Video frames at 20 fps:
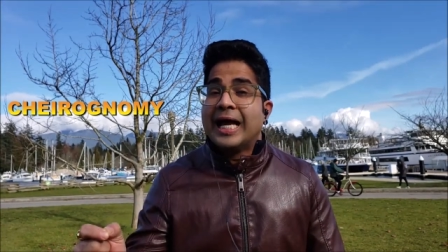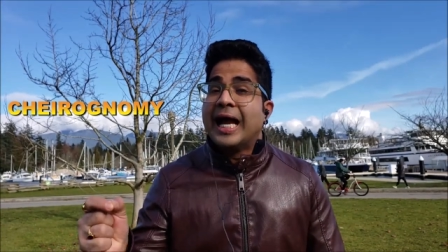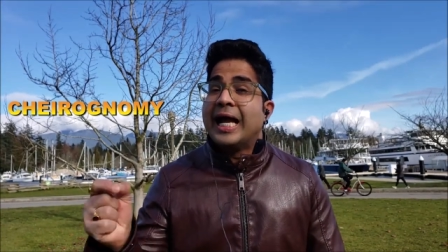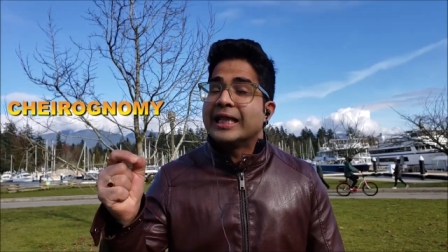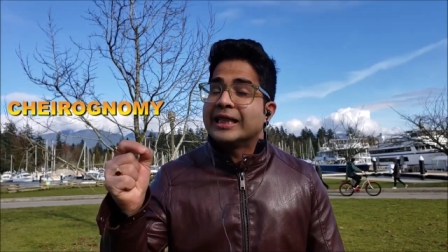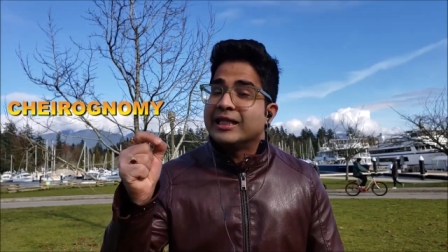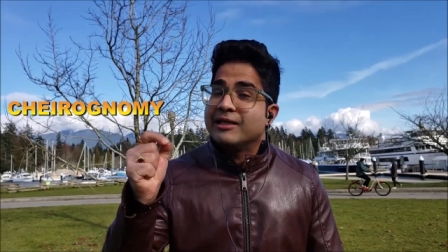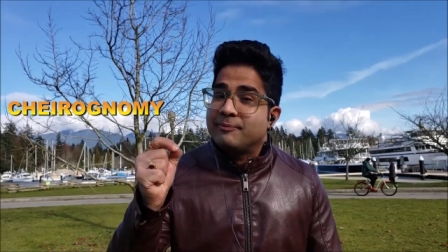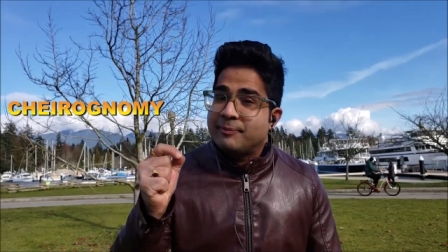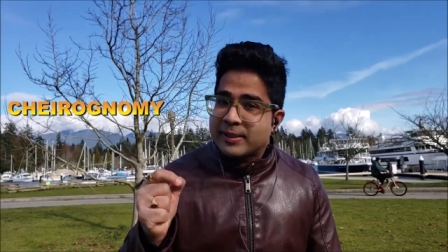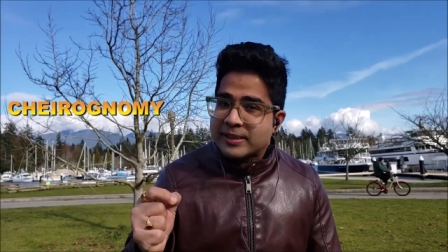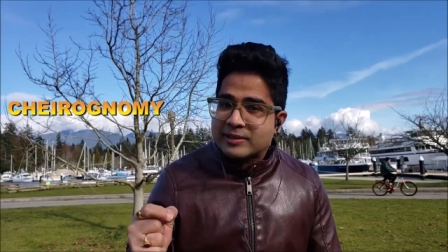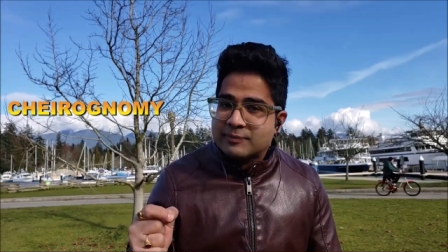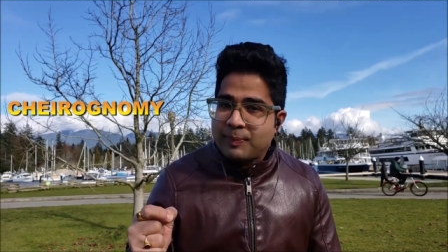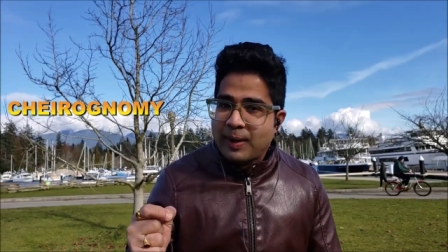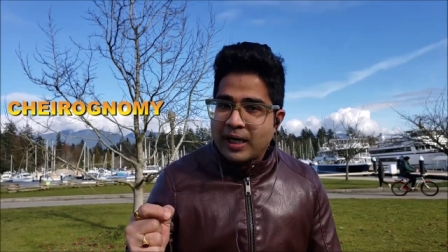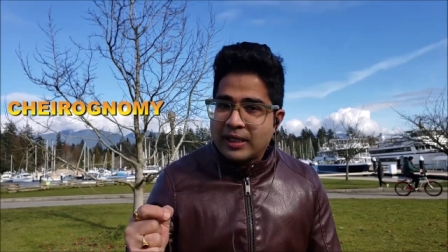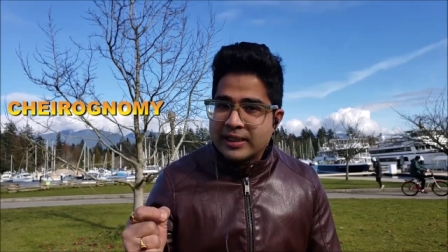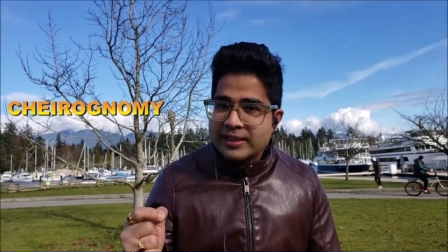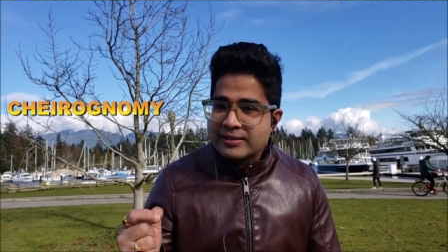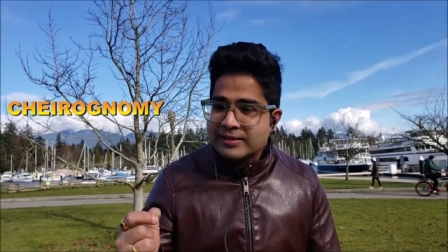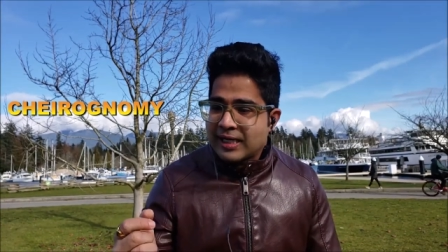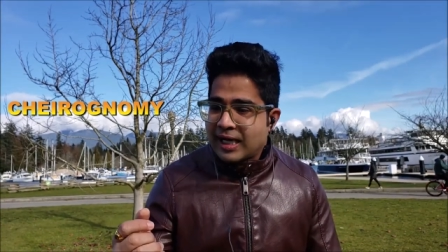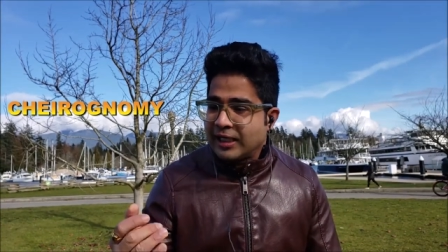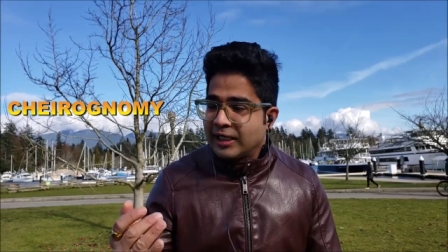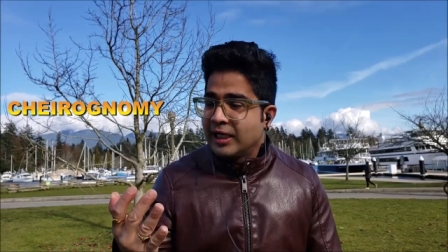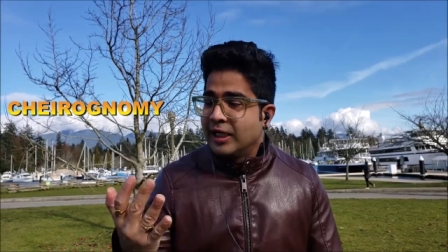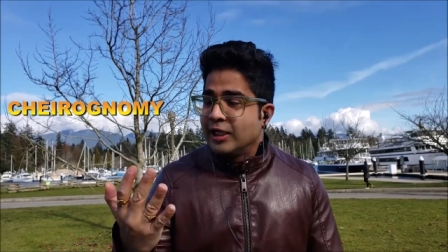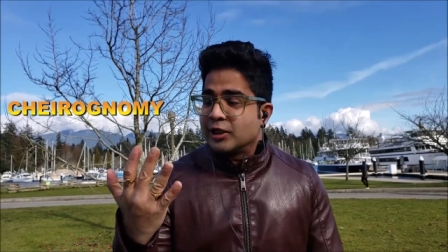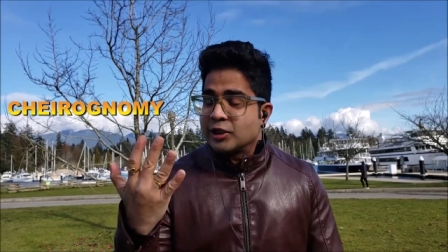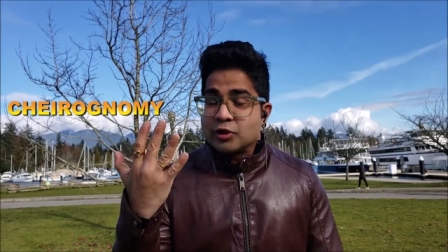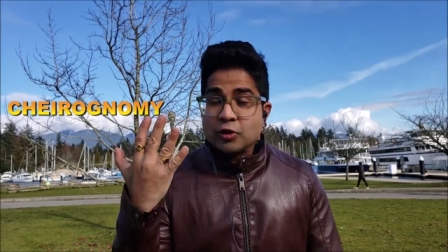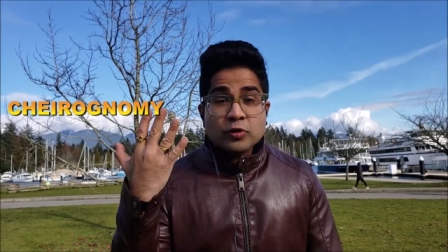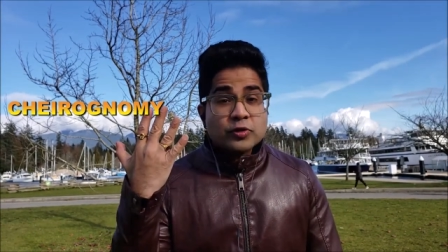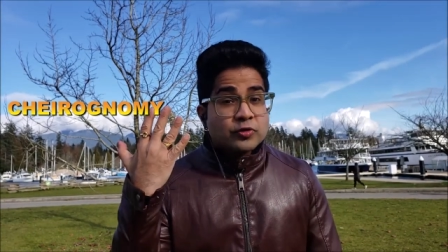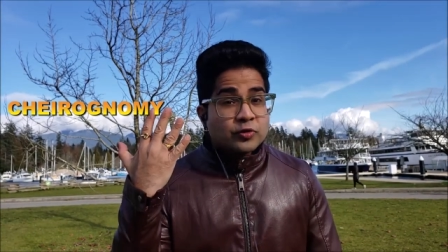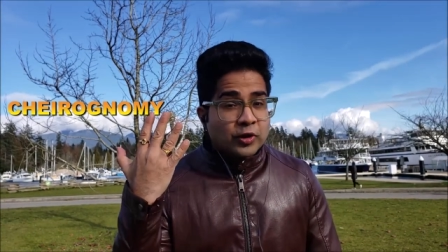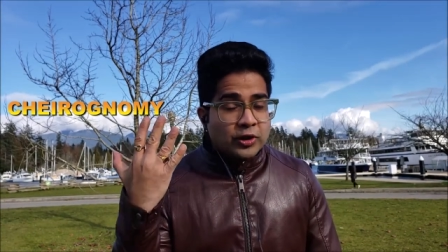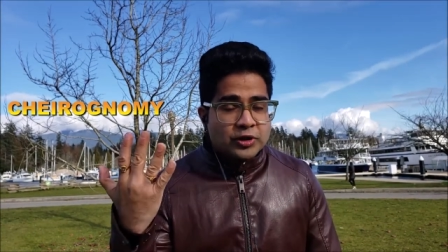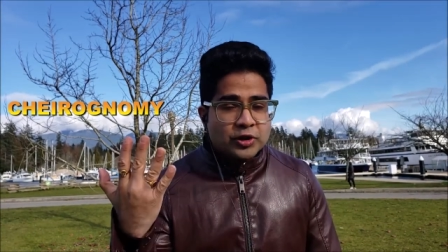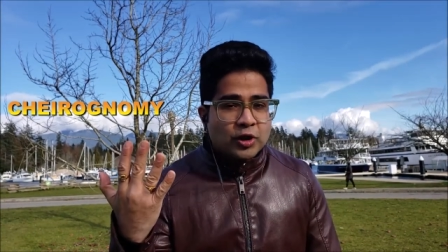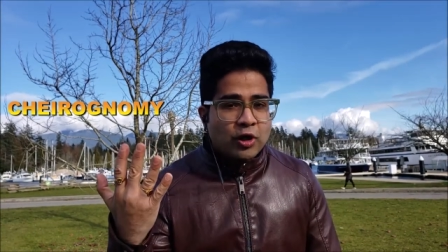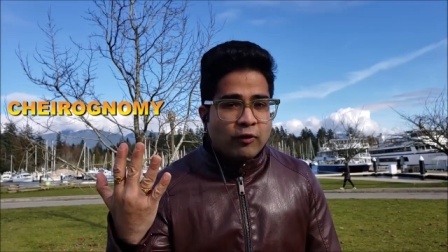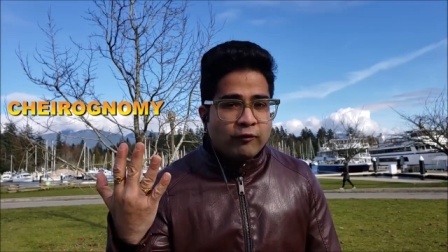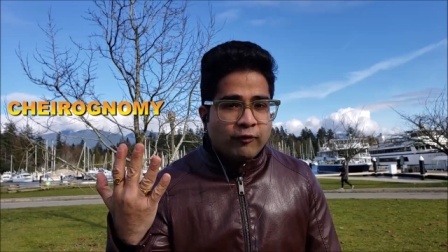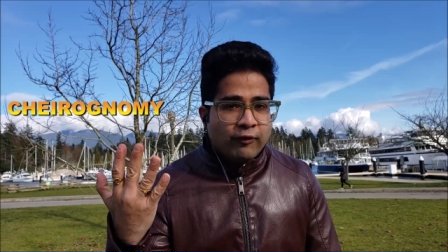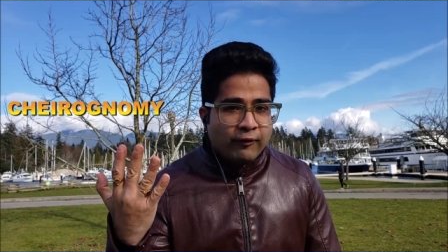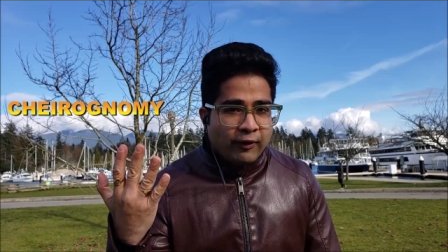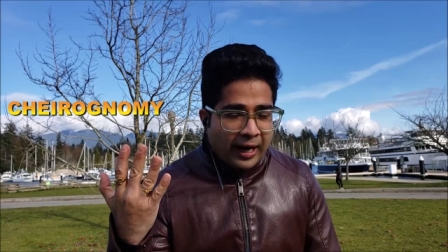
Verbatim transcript: And the best part is that your structure of